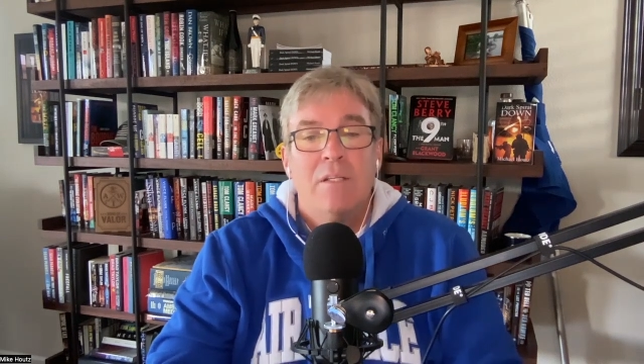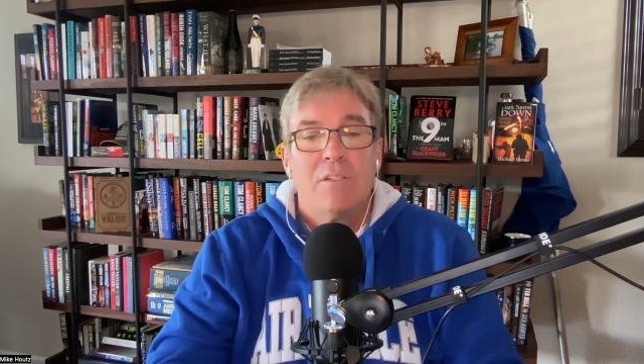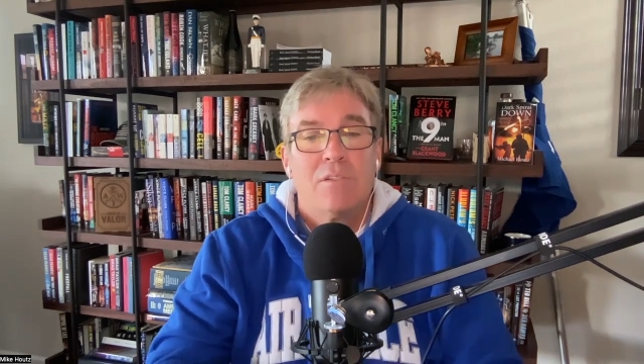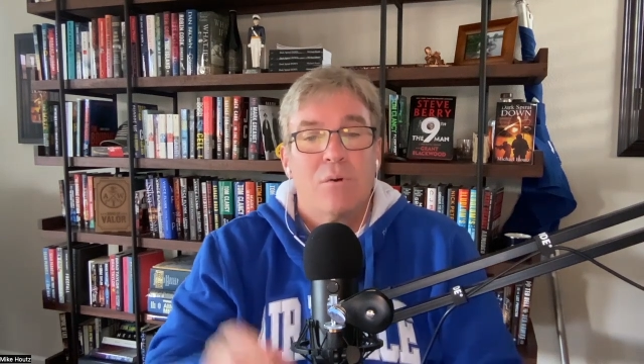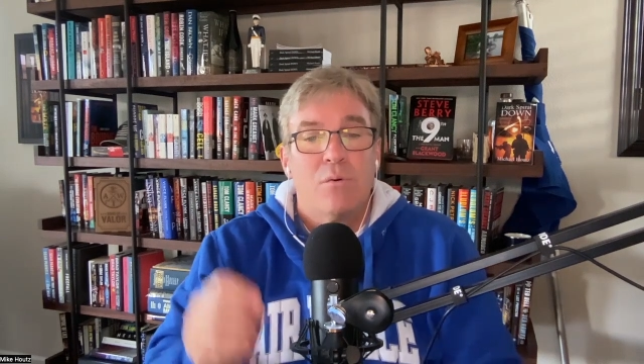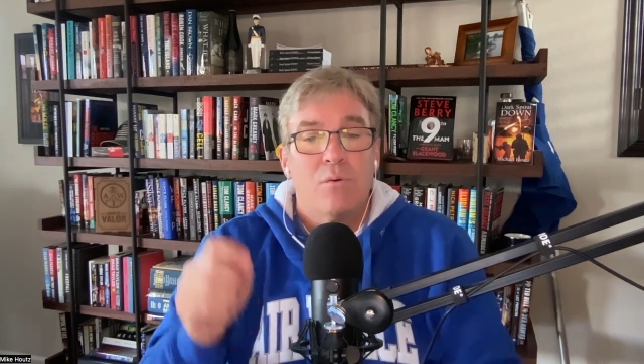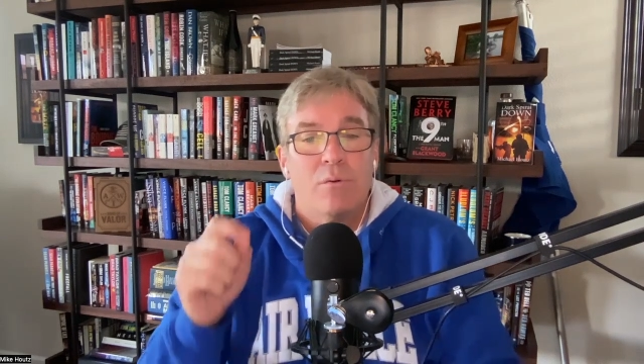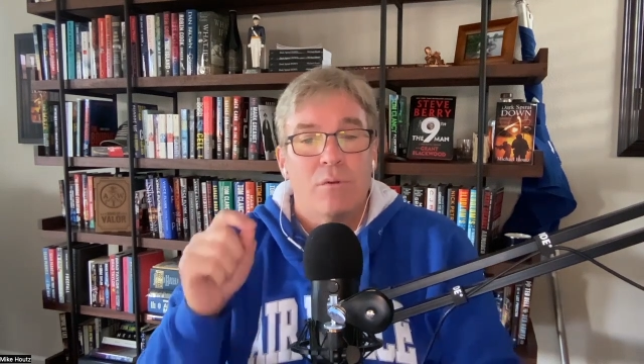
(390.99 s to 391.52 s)

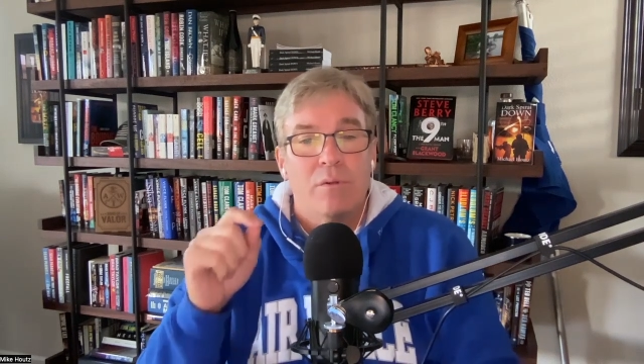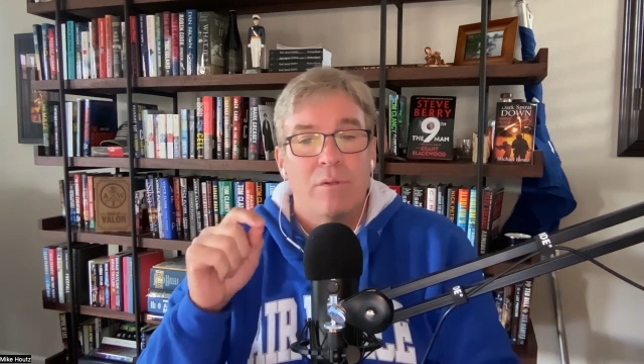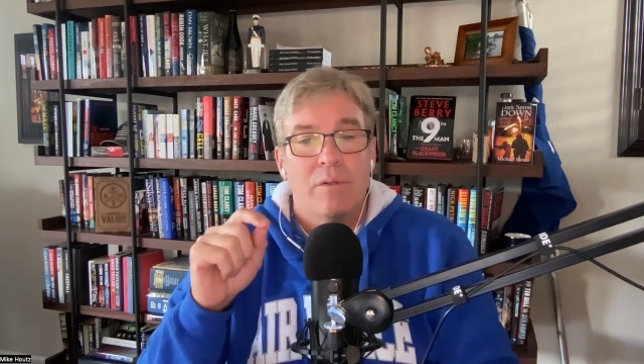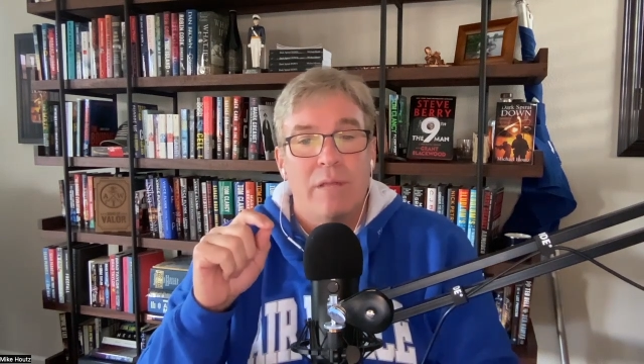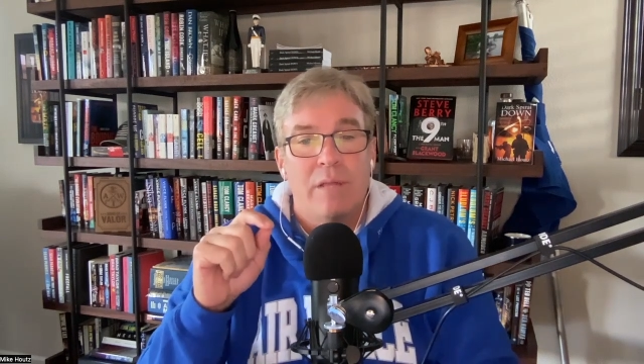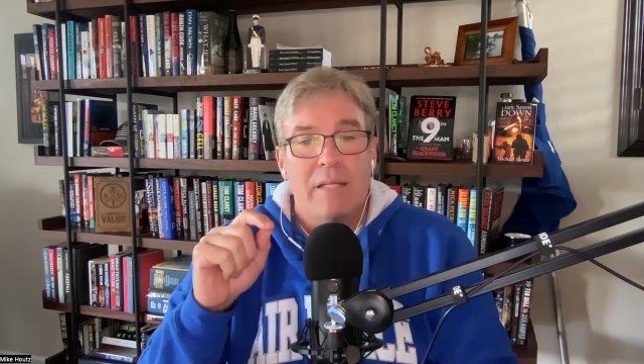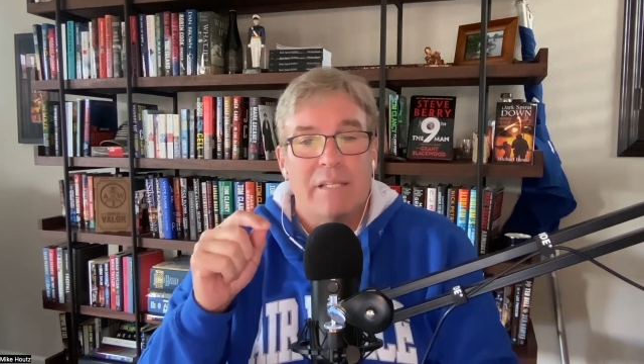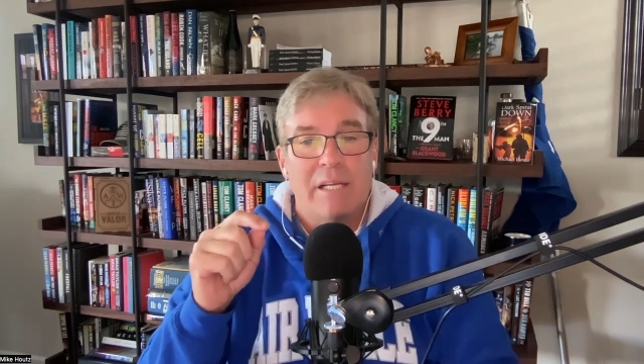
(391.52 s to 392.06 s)
So
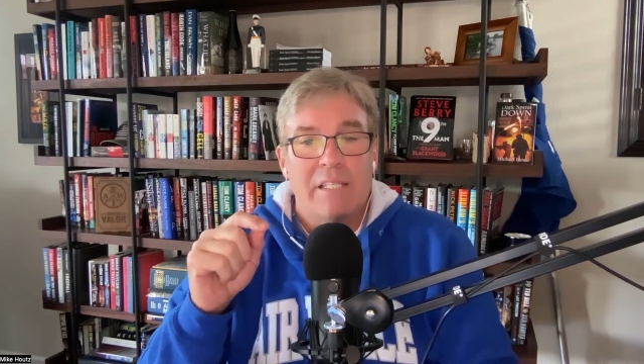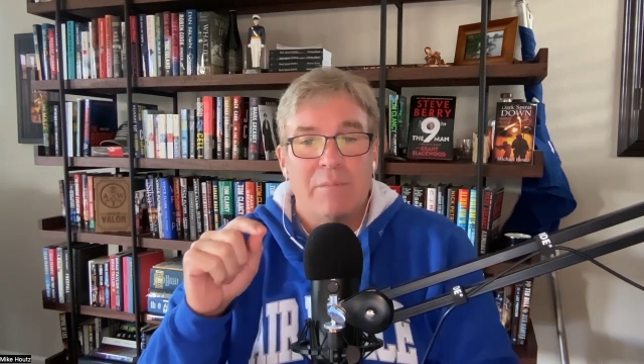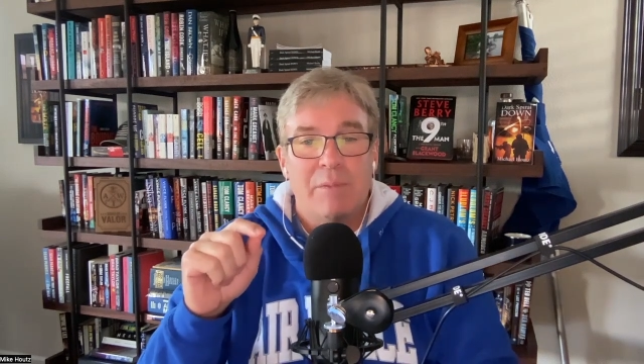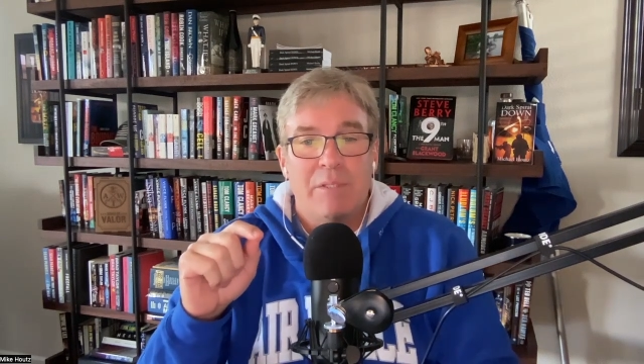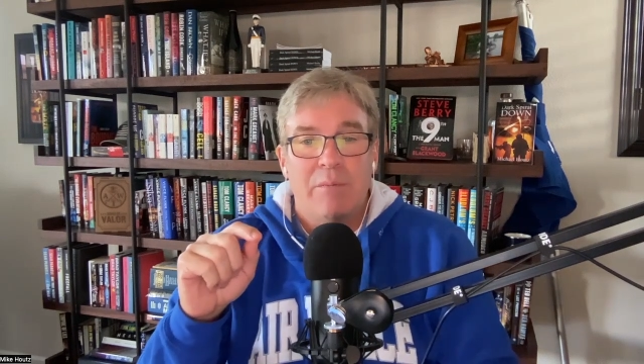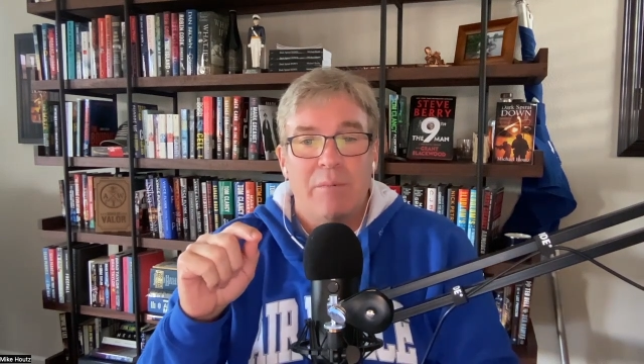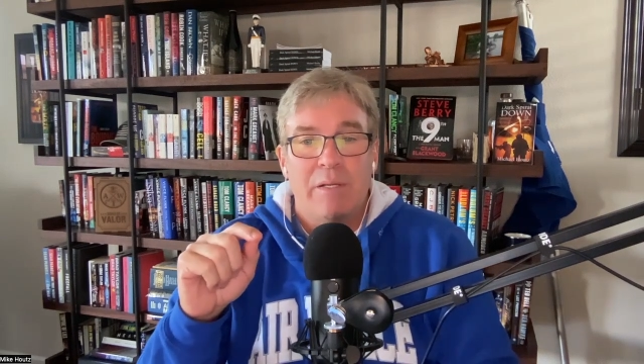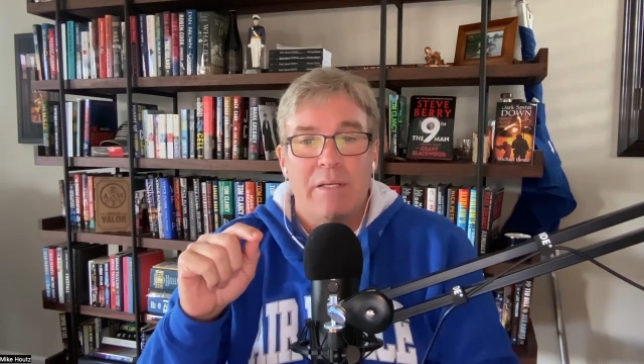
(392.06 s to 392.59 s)
that takes me to my